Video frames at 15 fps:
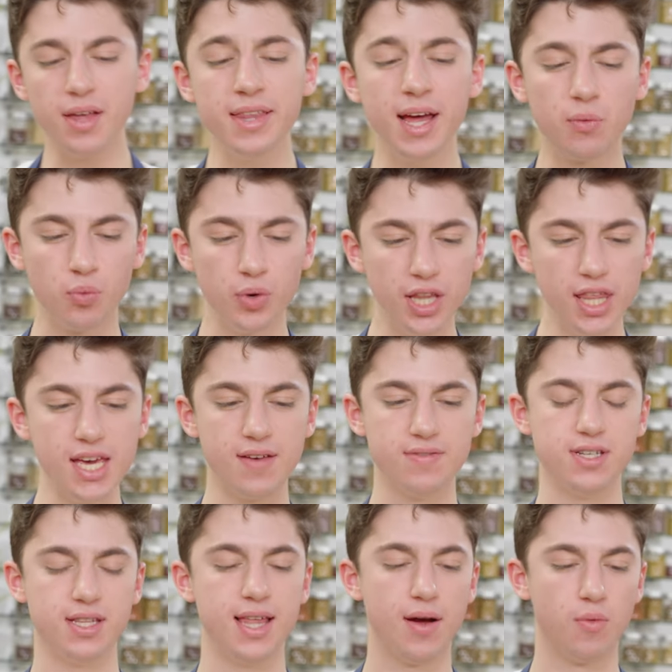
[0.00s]
that really
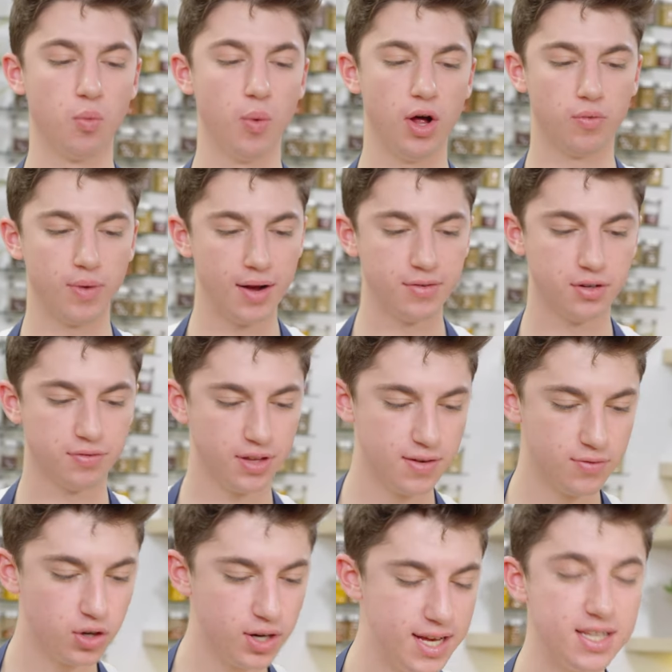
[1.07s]
gives it that well-rounded
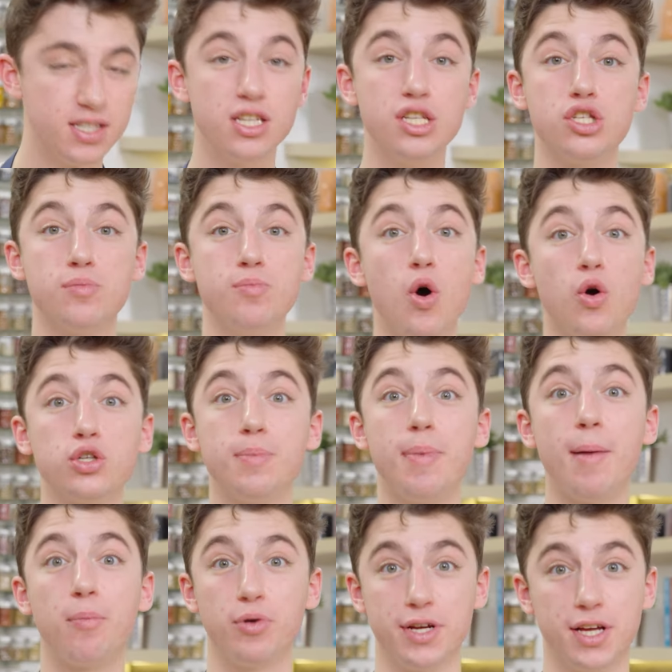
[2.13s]
flavor is the smoked
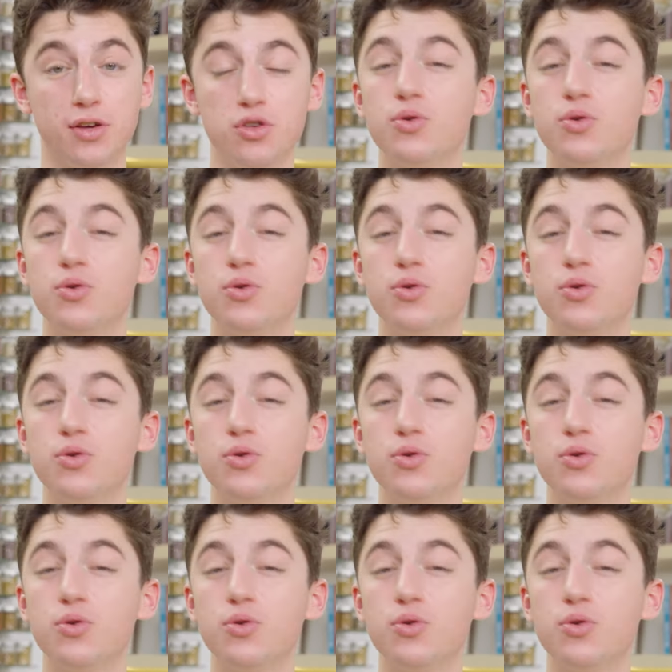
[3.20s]
paprika.